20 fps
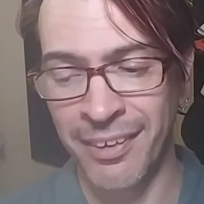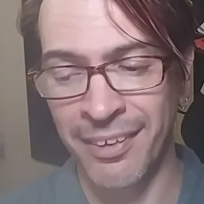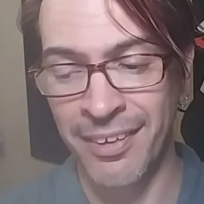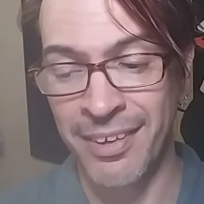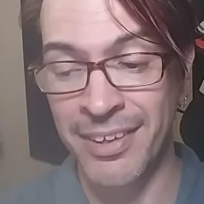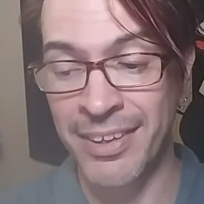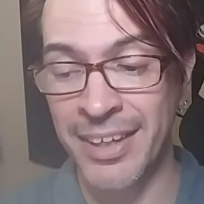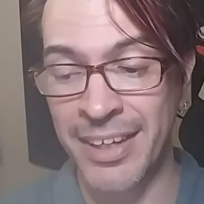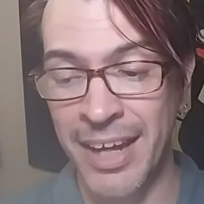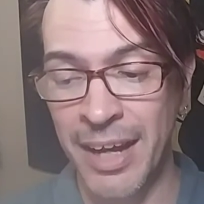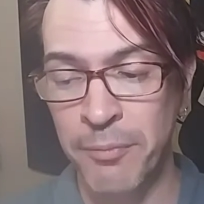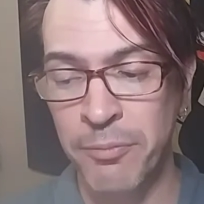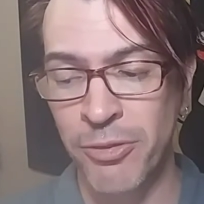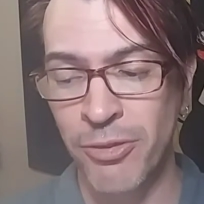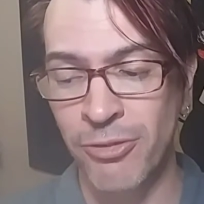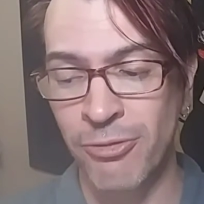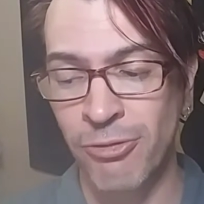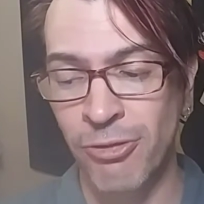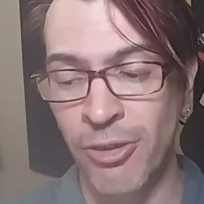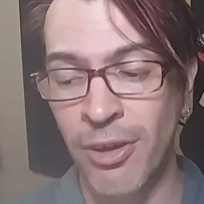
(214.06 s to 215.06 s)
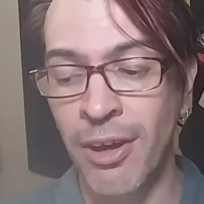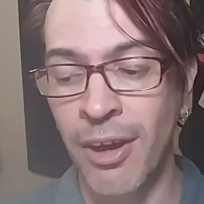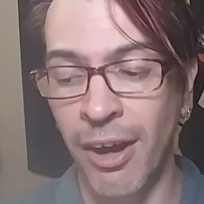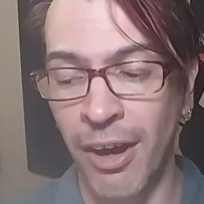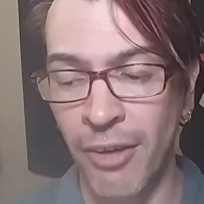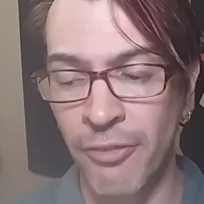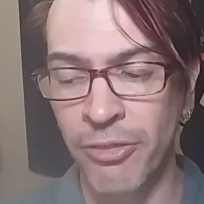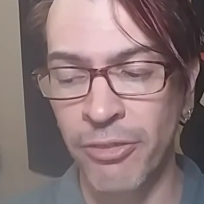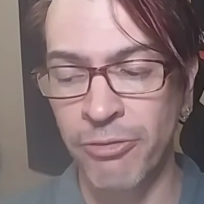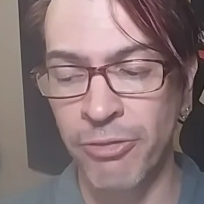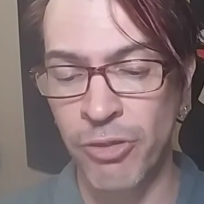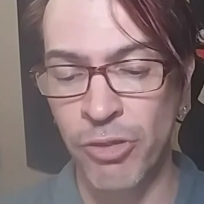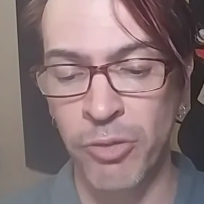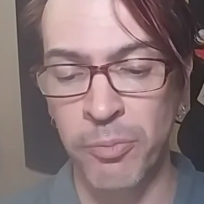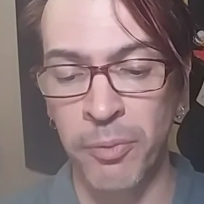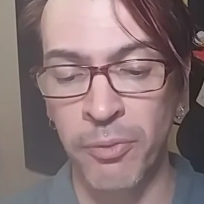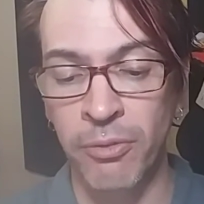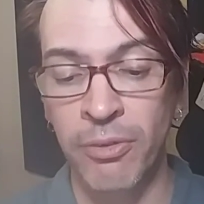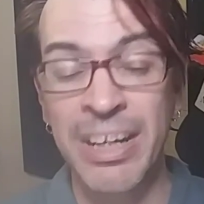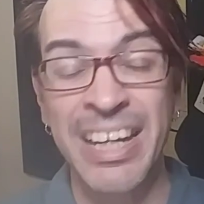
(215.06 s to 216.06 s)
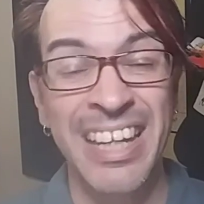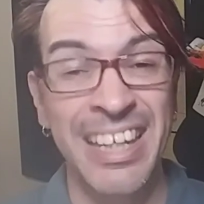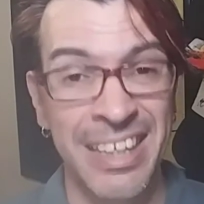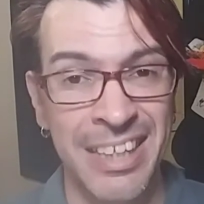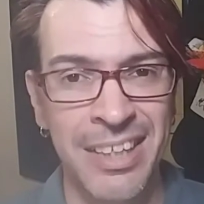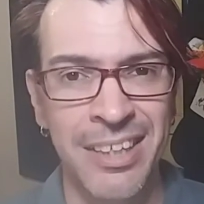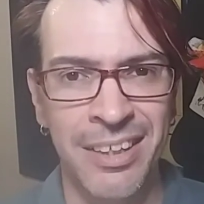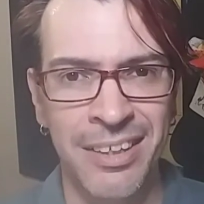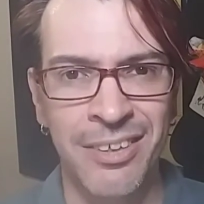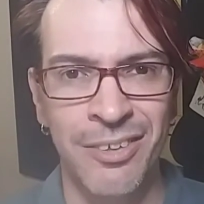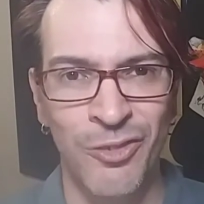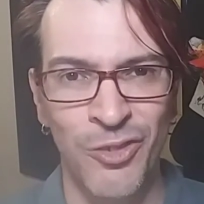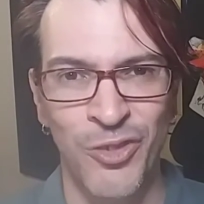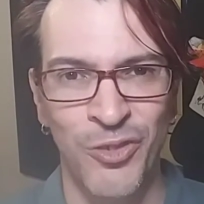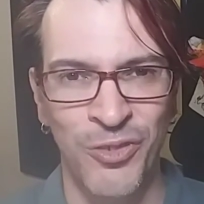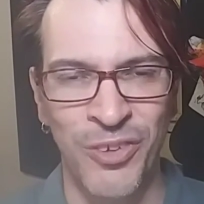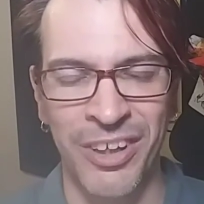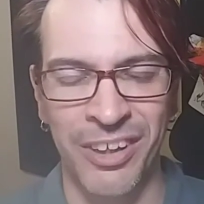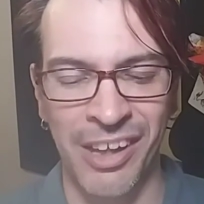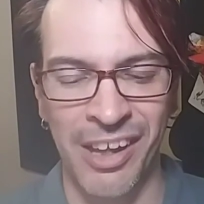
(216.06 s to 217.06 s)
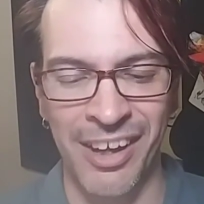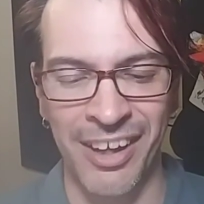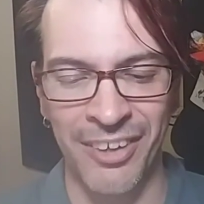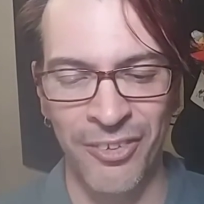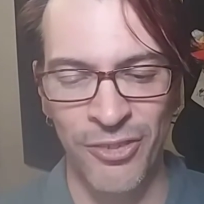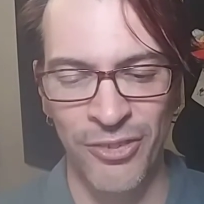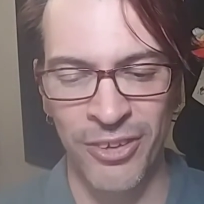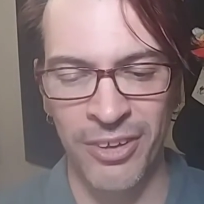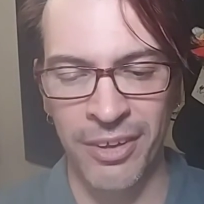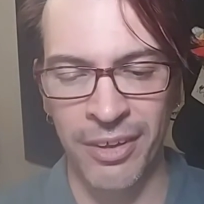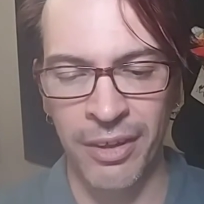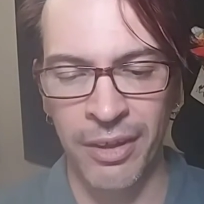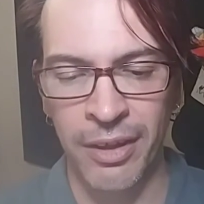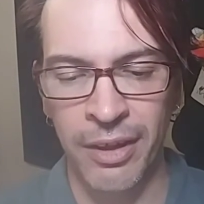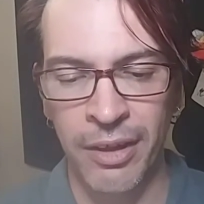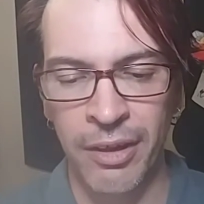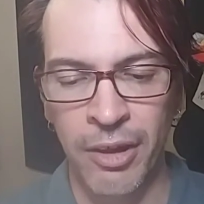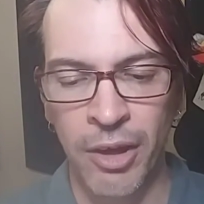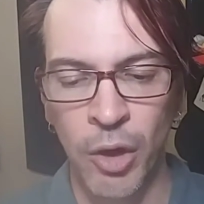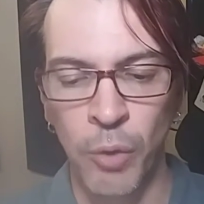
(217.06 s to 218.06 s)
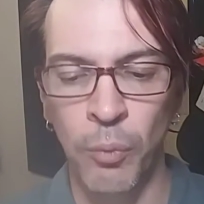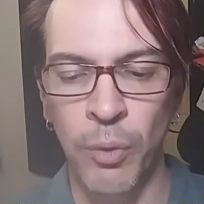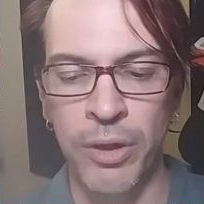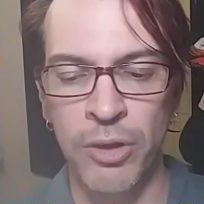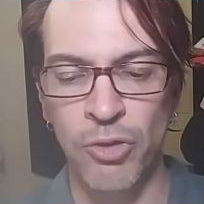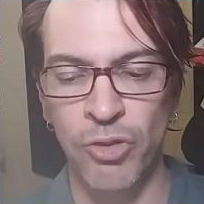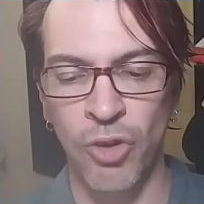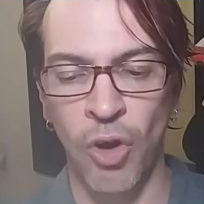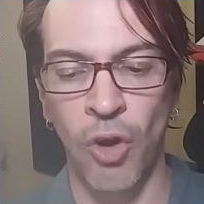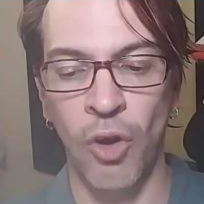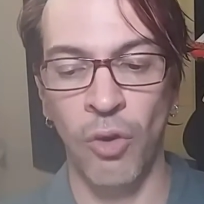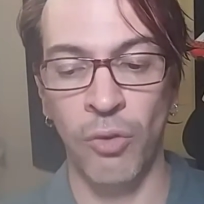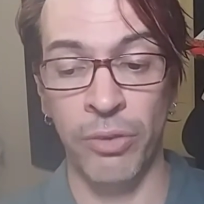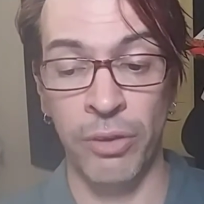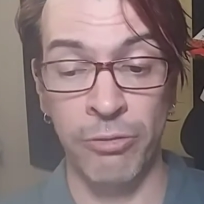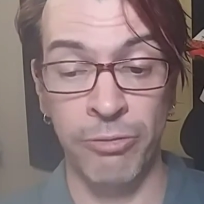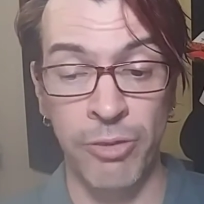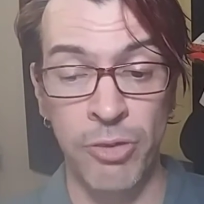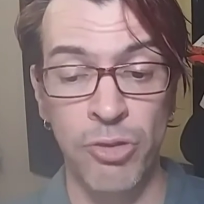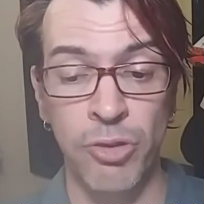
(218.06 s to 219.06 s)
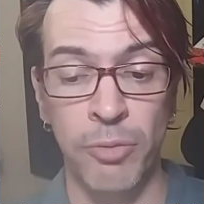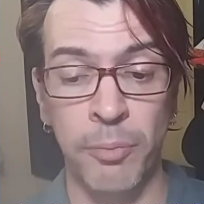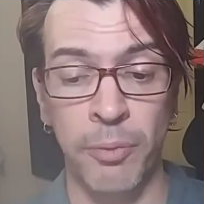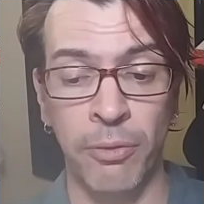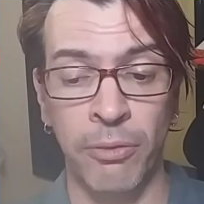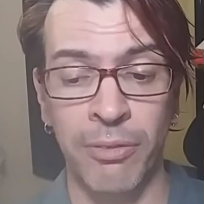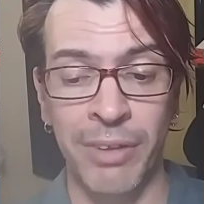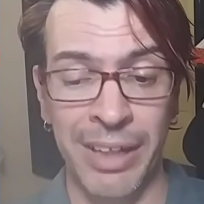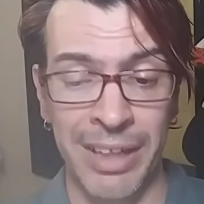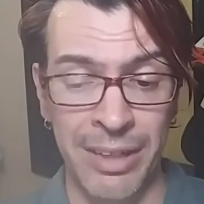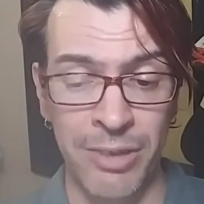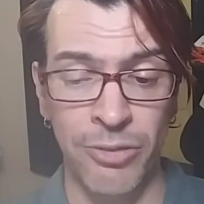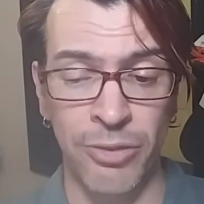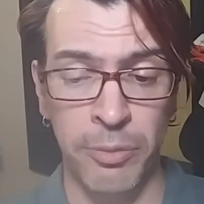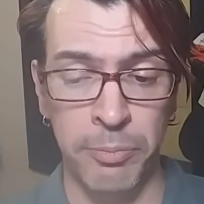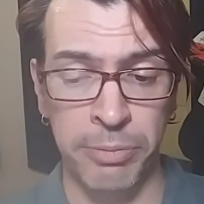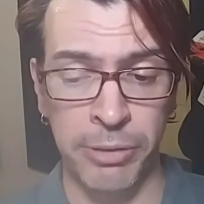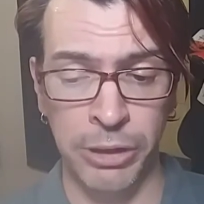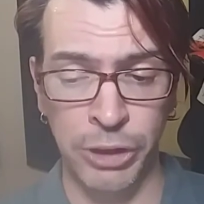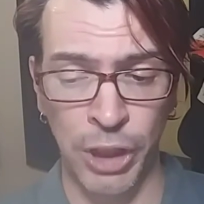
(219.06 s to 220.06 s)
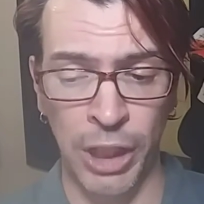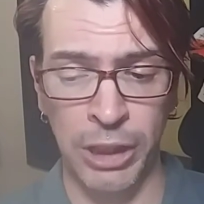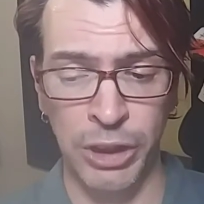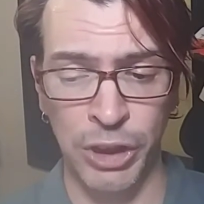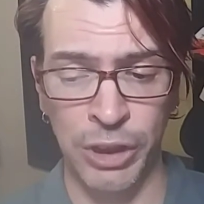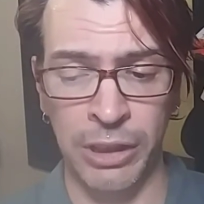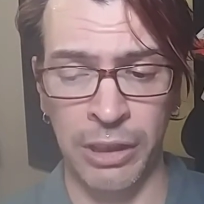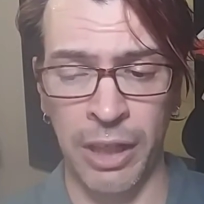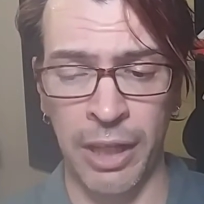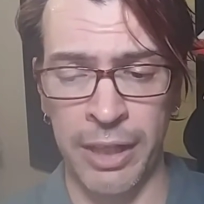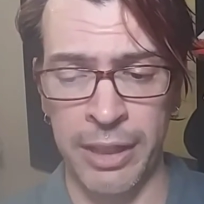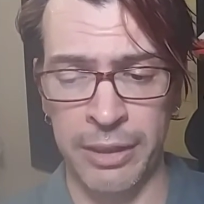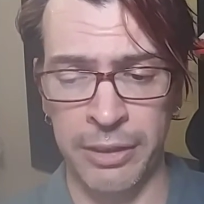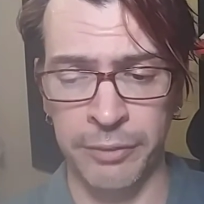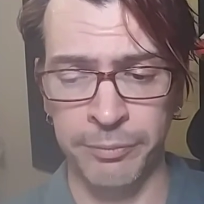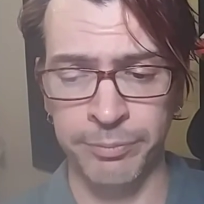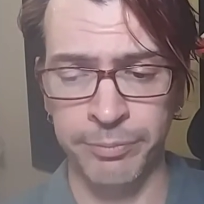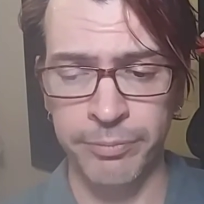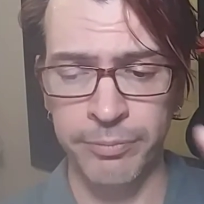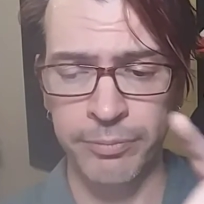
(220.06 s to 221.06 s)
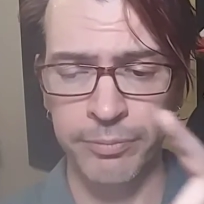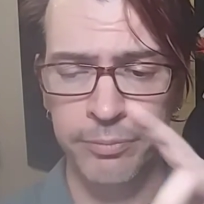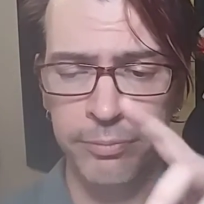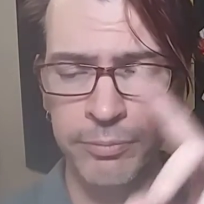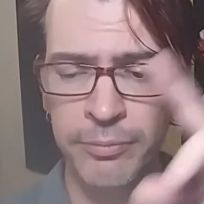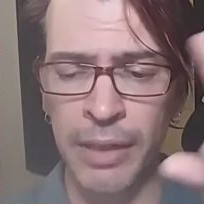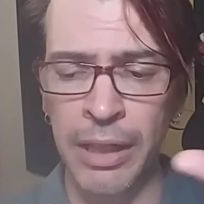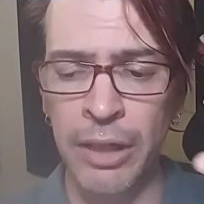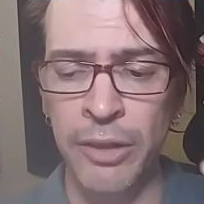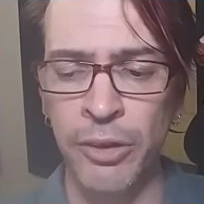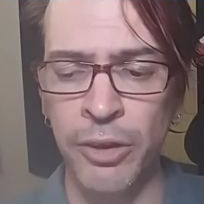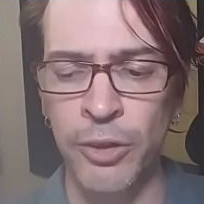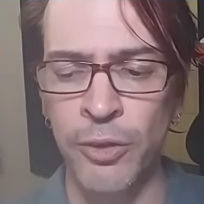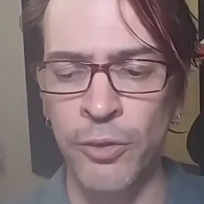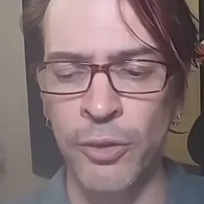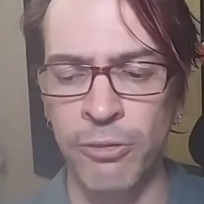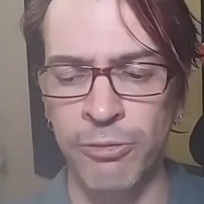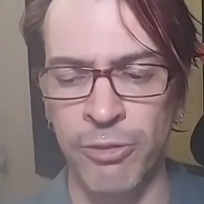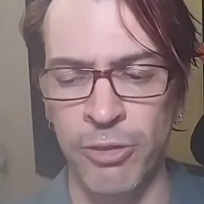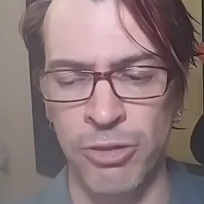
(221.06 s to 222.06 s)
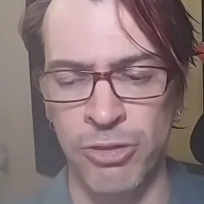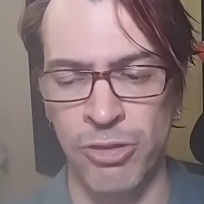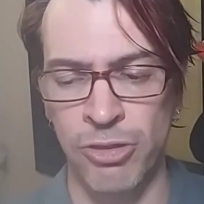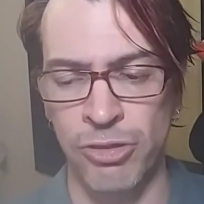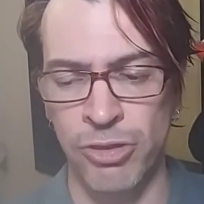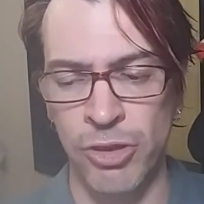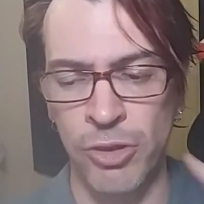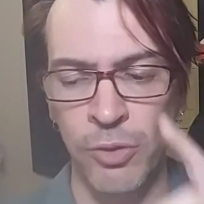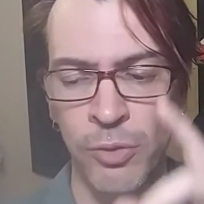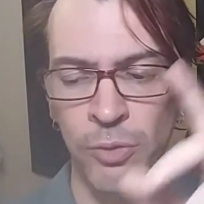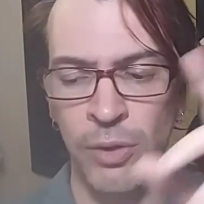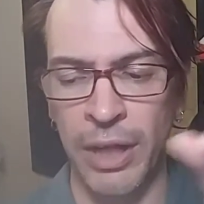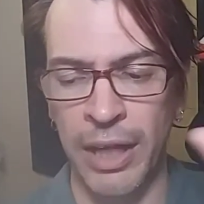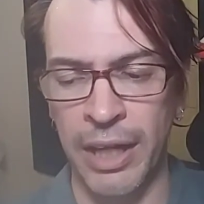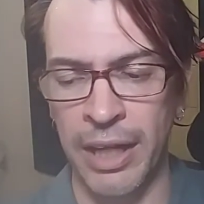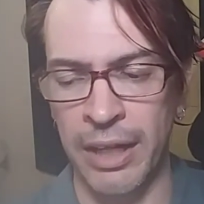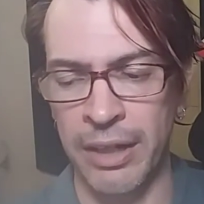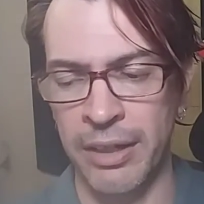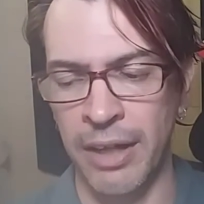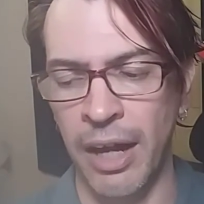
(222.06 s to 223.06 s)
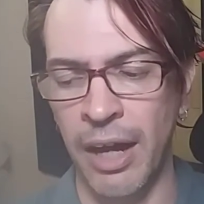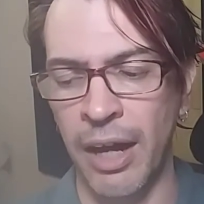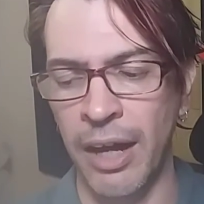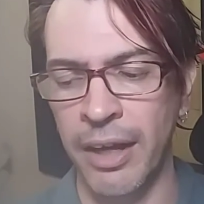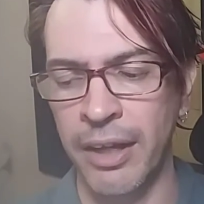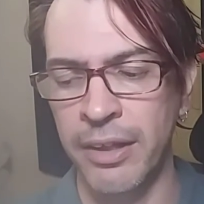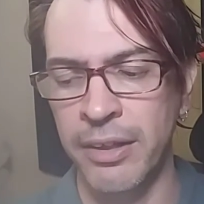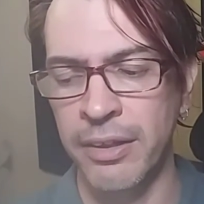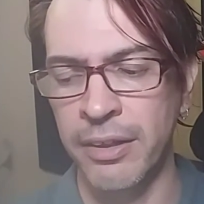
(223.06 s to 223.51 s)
In the absence of the visible, he is realized. What is called the visible is the projection like the universe is you and I.